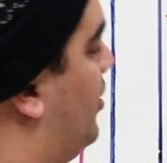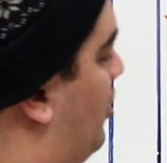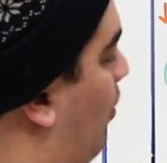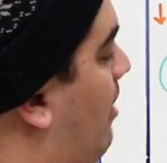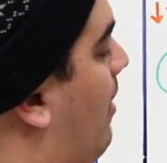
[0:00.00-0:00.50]

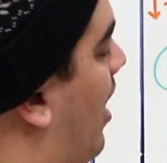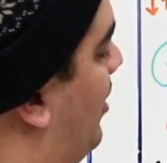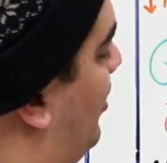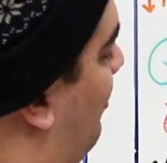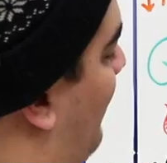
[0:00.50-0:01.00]
So we
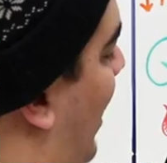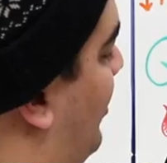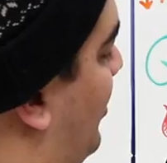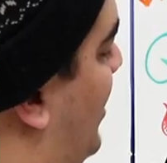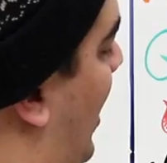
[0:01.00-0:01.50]
monitor
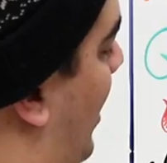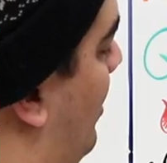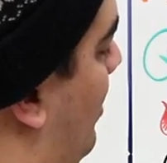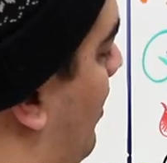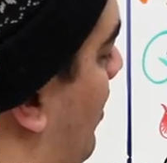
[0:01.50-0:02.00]
factor
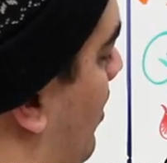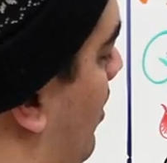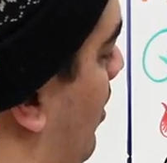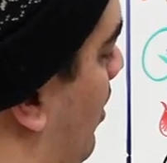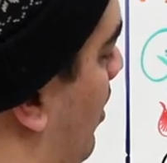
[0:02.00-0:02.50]

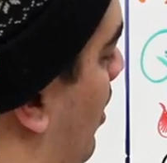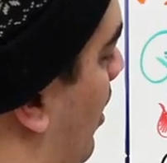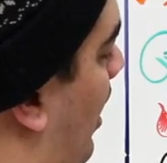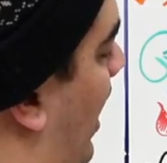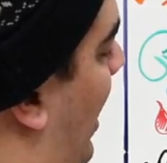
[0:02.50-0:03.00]

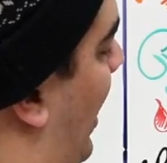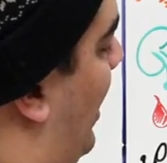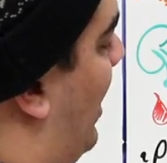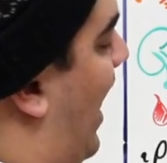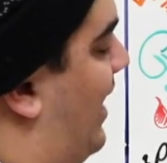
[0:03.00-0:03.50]
10A